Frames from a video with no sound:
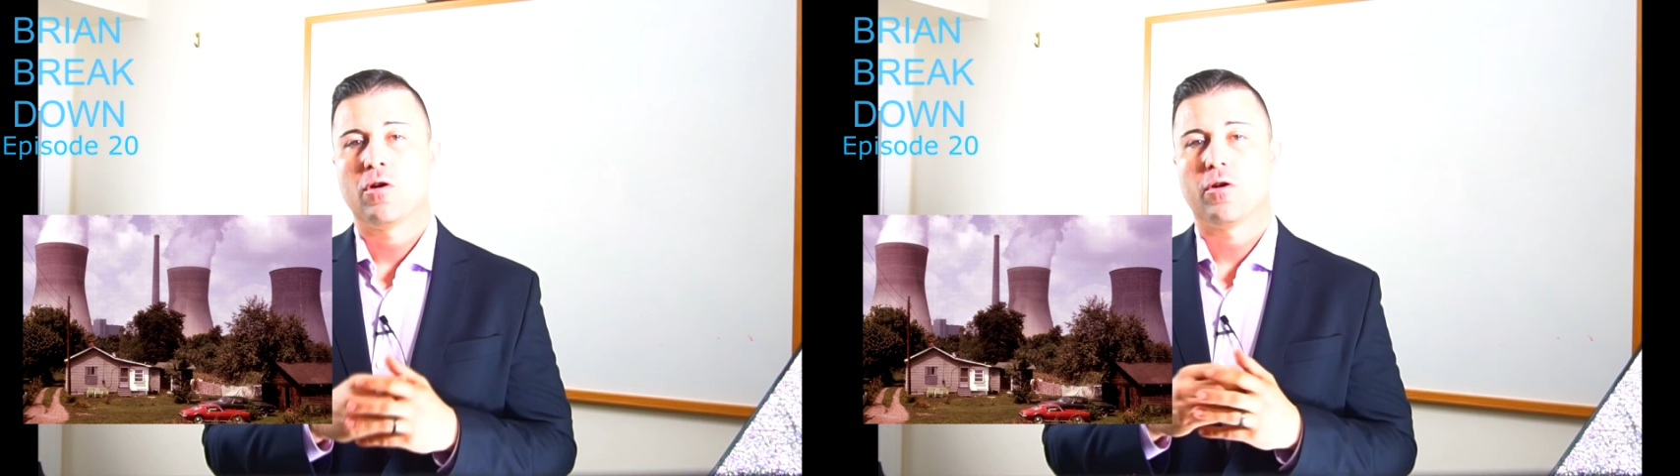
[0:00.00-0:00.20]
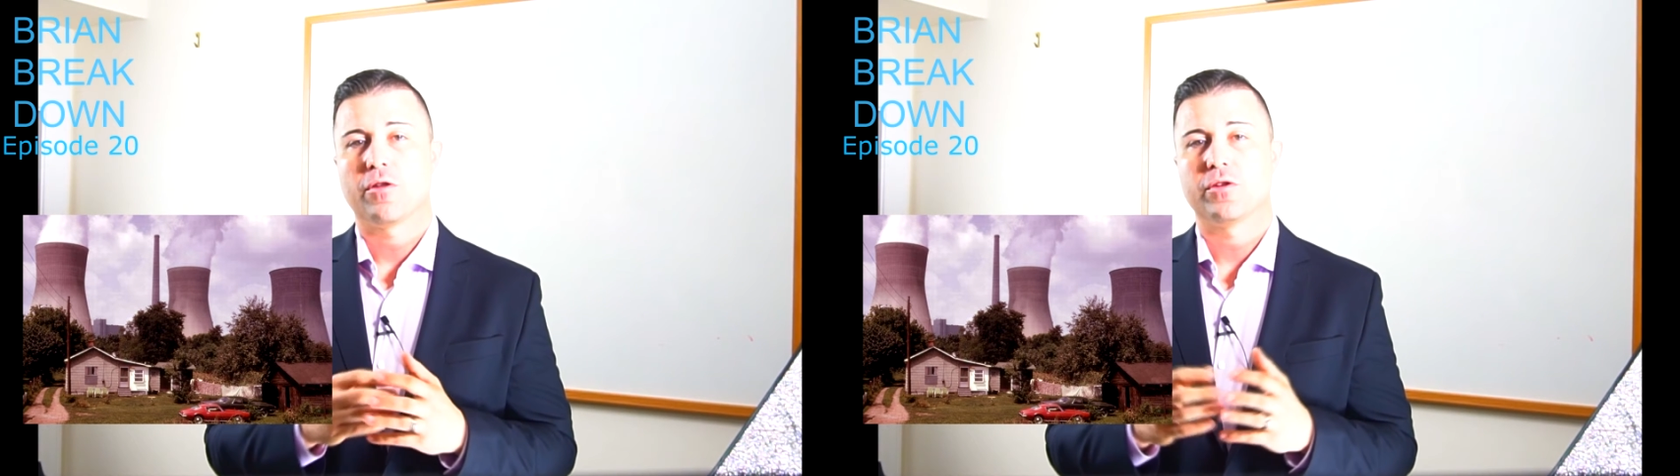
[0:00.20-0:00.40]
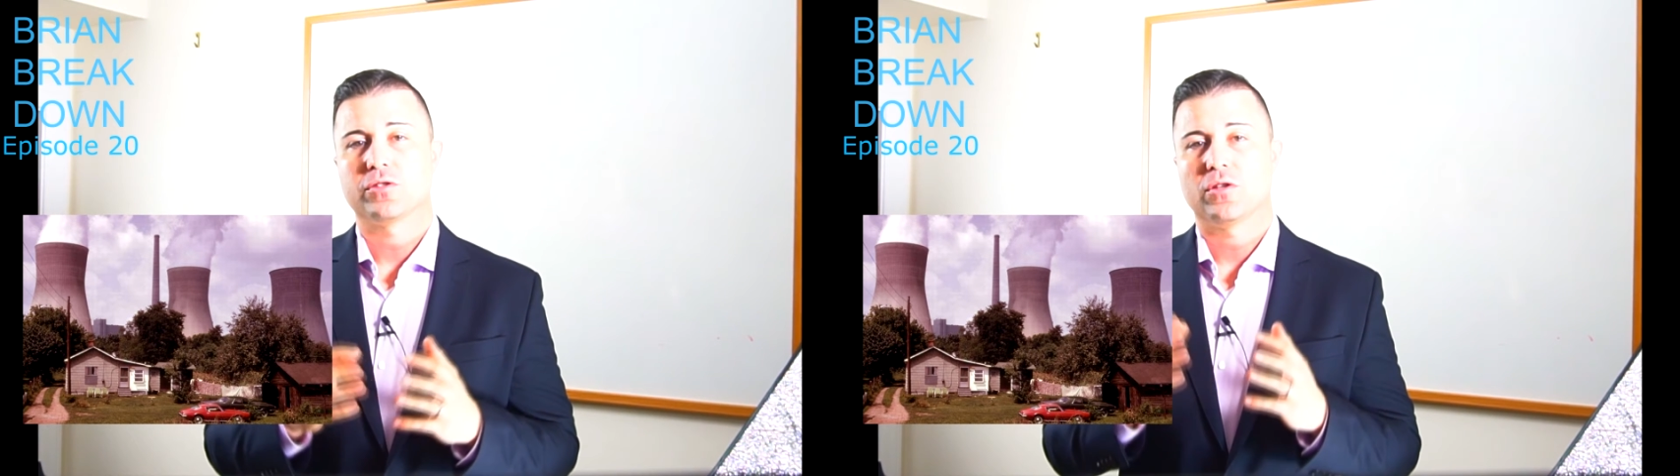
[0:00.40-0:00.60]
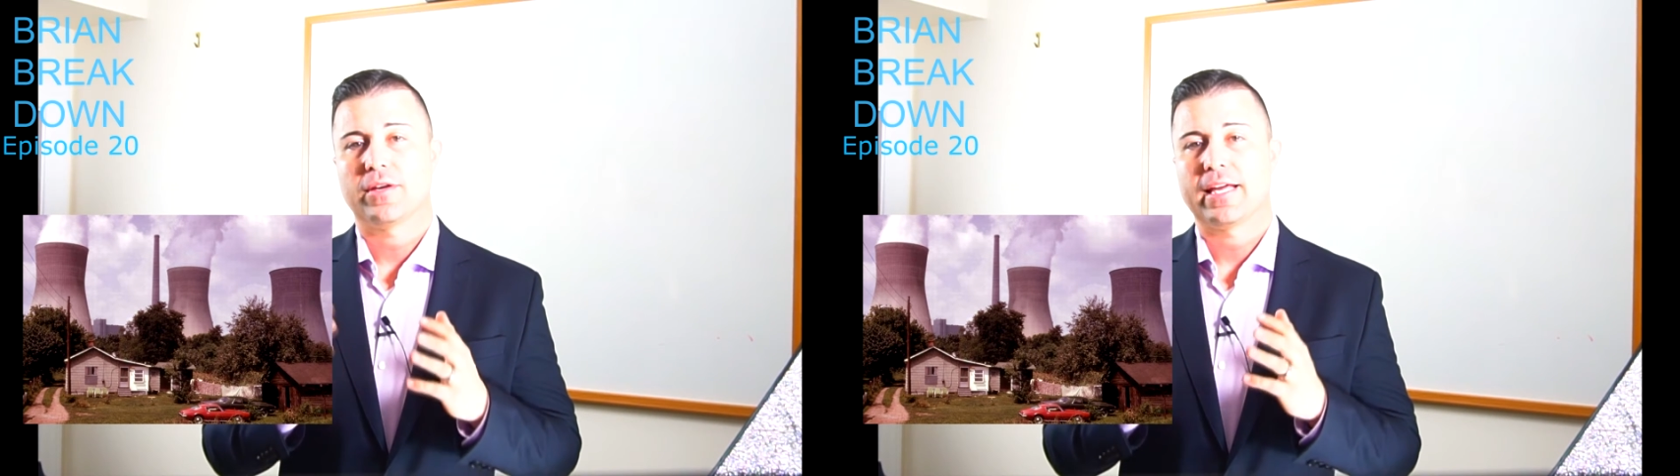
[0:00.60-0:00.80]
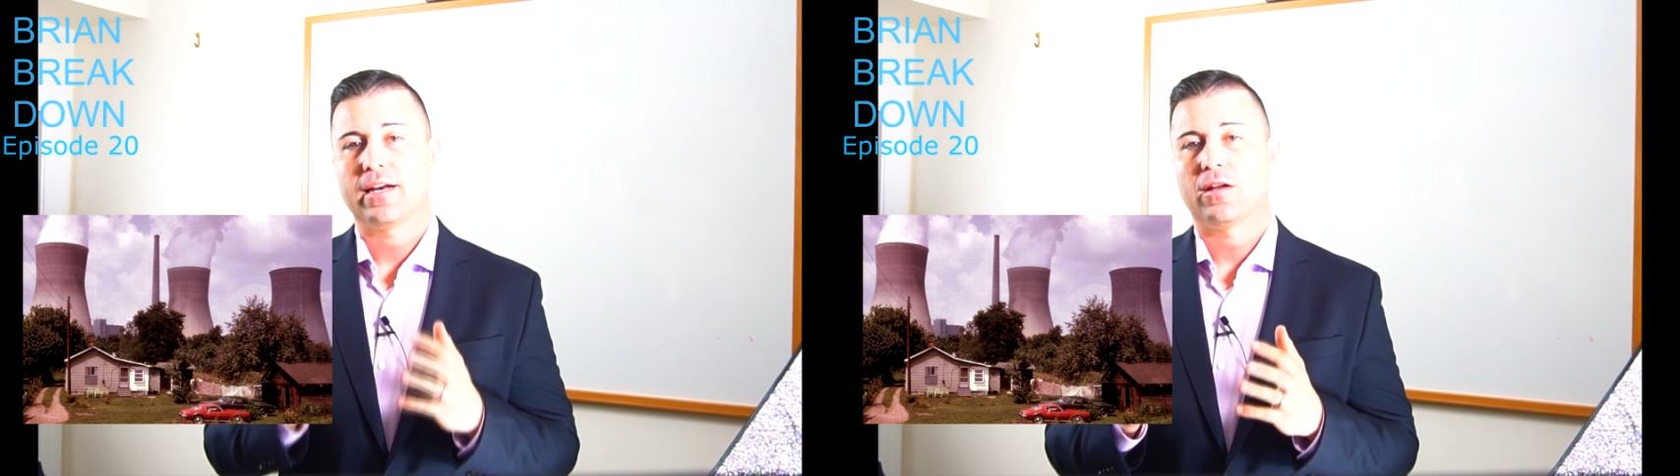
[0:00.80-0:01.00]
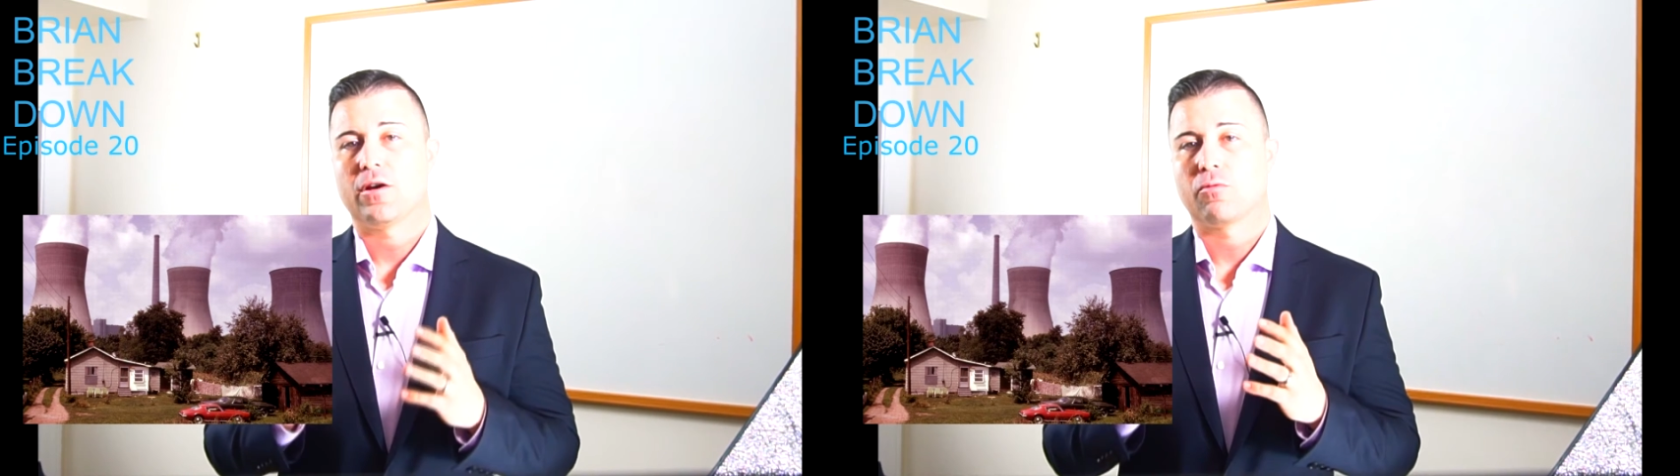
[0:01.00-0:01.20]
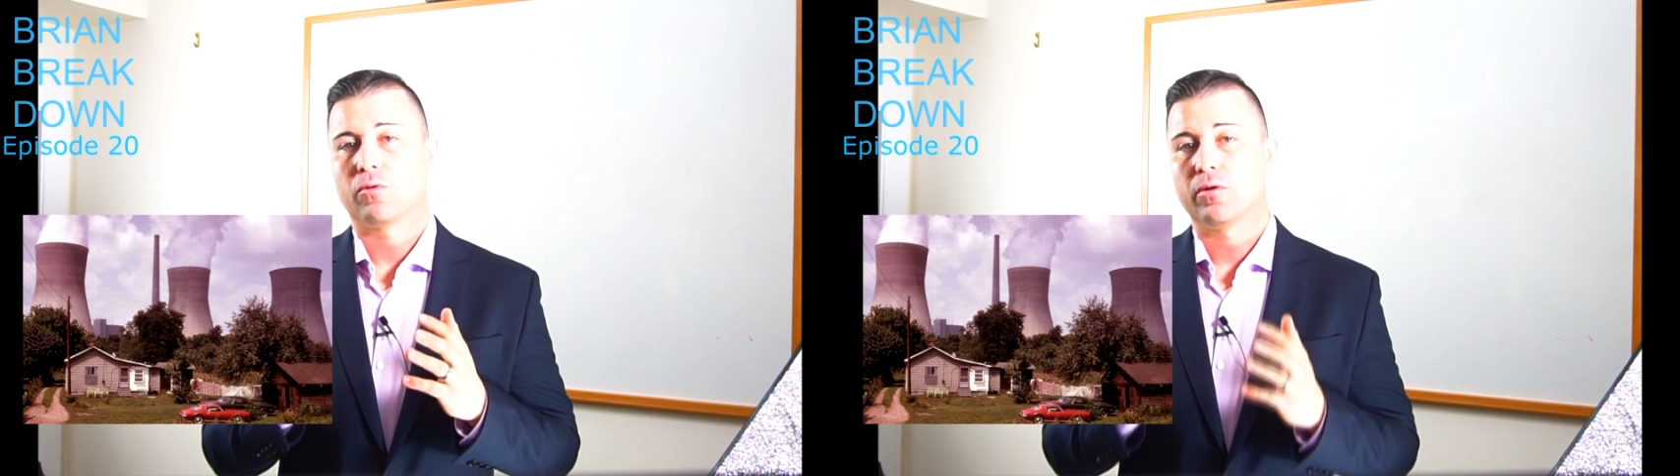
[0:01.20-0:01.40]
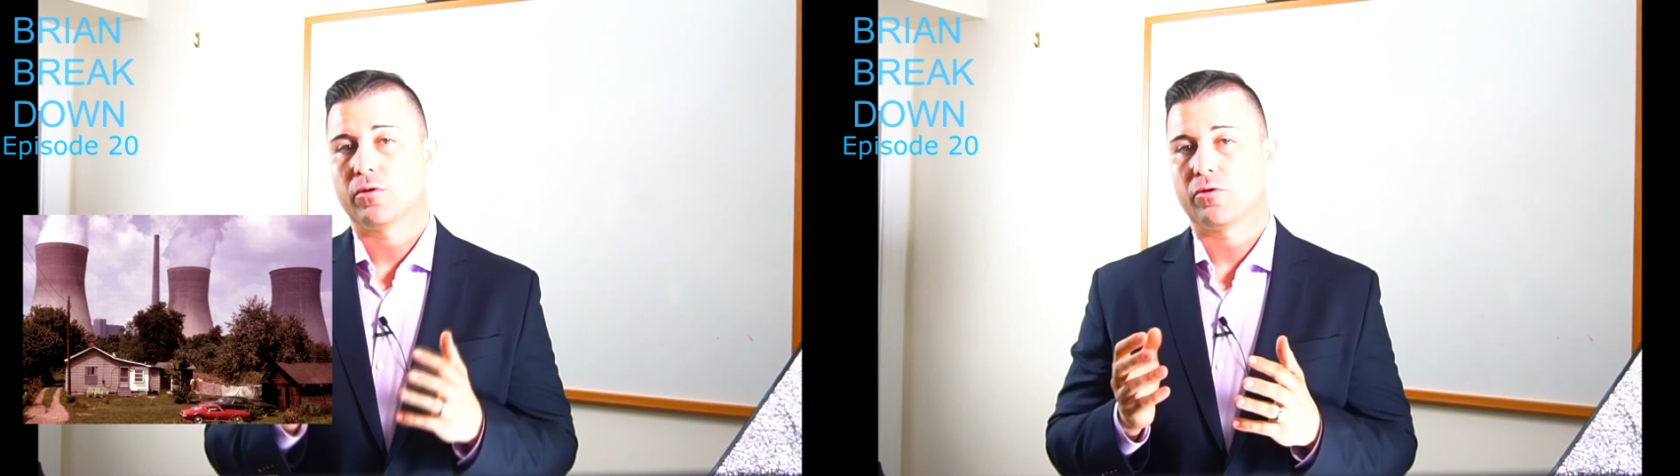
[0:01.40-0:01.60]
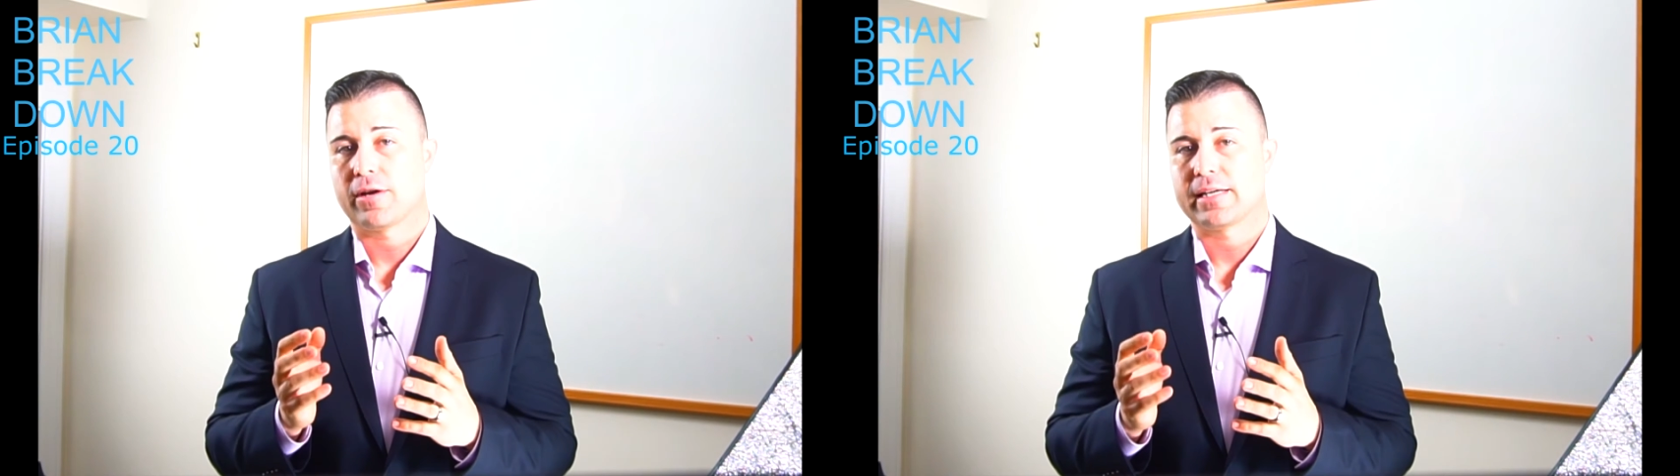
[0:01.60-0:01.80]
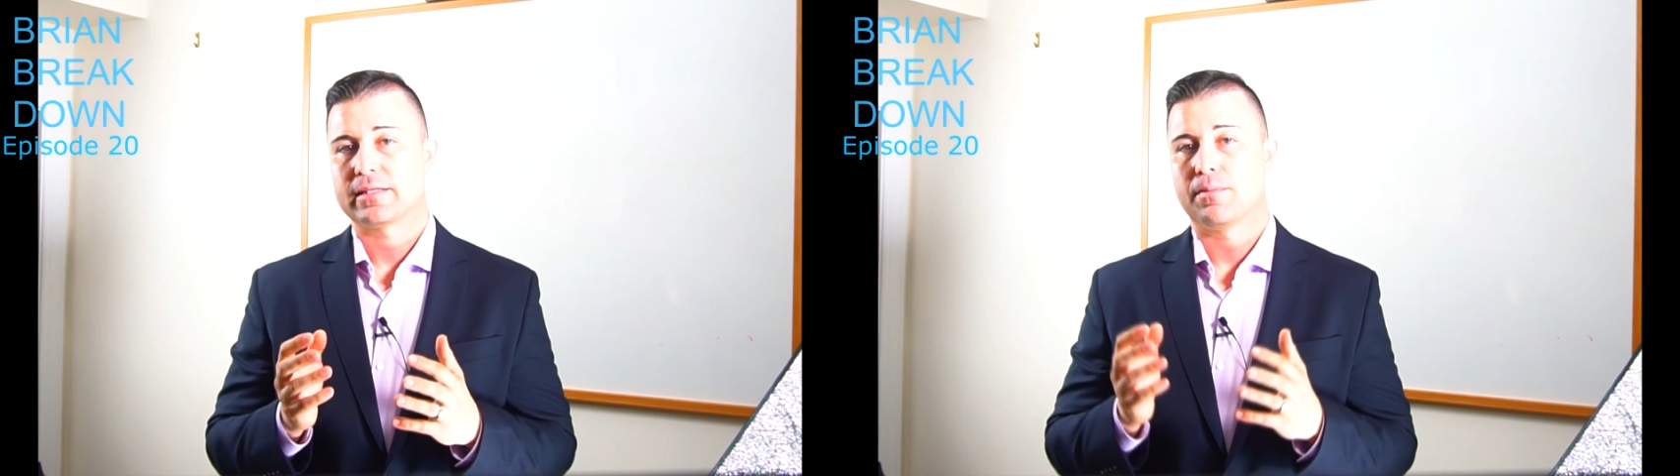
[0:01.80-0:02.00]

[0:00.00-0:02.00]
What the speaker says: or those located along railroad tracks,